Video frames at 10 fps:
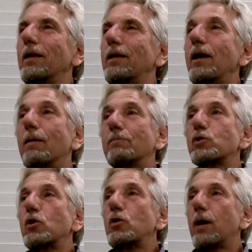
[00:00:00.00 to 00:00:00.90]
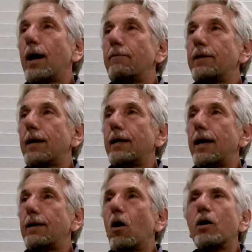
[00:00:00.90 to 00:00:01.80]
Yeah. So you have that.
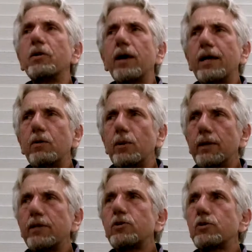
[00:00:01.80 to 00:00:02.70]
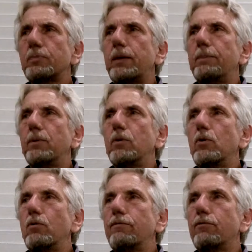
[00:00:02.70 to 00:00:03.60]
And are there any religious people
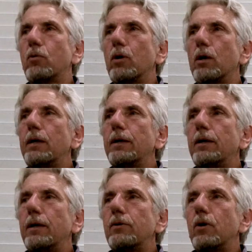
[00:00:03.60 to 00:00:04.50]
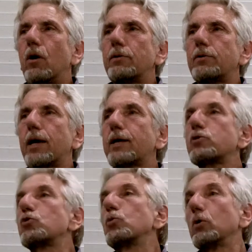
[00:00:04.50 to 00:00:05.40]
who, for on
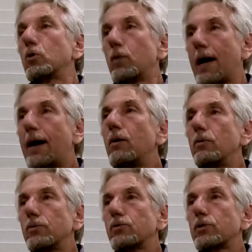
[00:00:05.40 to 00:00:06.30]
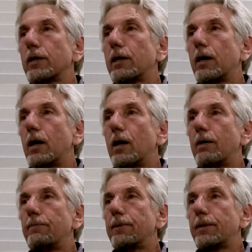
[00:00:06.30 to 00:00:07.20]
textual grounds,
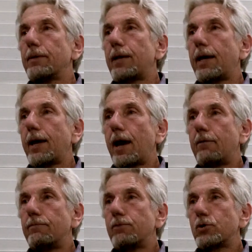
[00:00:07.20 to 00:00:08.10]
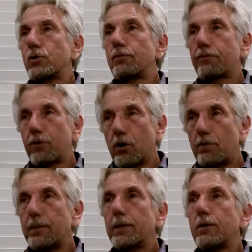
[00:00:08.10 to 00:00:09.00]
uh, they have stood
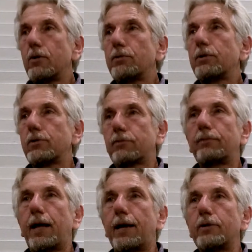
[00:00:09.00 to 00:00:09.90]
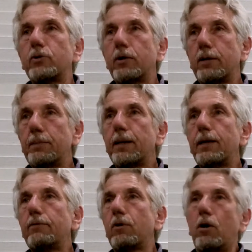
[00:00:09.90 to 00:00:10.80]
firm that the earth is flat. Is there
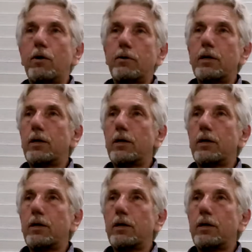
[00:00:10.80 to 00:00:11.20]
anybody on,